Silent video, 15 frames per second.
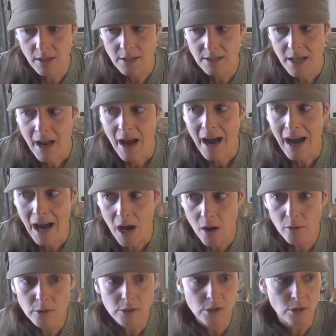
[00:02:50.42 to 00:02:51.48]
is
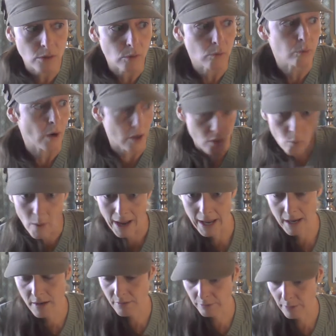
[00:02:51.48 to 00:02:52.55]
how to run
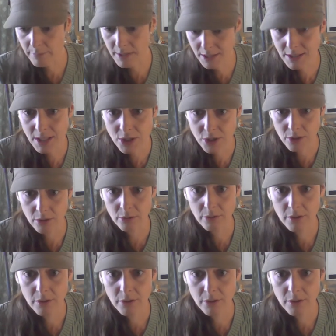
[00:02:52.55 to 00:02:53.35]
away from this issue.